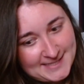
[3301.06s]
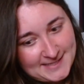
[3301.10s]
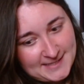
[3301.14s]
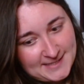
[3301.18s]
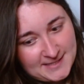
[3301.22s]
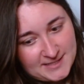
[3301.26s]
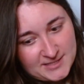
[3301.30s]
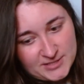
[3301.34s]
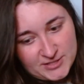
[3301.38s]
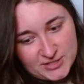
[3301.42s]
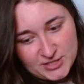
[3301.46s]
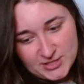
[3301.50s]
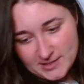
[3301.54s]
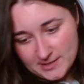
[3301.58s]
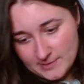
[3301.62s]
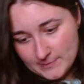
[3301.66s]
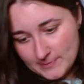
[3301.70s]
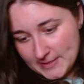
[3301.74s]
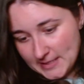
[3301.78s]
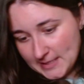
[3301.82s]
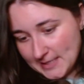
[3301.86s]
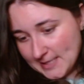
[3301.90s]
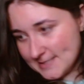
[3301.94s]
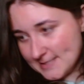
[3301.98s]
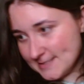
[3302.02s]
She can
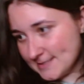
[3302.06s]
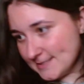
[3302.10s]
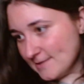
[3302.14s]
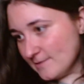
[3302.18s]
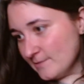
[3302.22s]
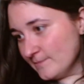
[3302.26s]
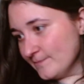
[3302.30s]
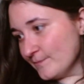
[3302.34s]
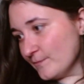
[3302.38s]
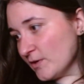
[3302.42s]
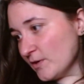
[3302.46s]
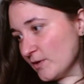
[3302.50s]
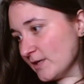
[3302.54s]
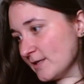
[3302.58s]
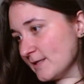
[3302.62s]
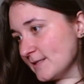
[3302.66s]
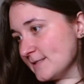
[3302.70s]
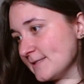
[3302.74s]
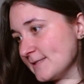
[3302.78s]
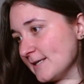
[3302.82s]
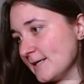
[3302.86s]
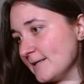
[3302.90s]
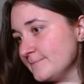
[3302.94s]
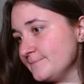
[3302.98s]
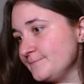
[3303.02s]
be lazy, what can I
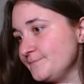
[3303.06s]
say?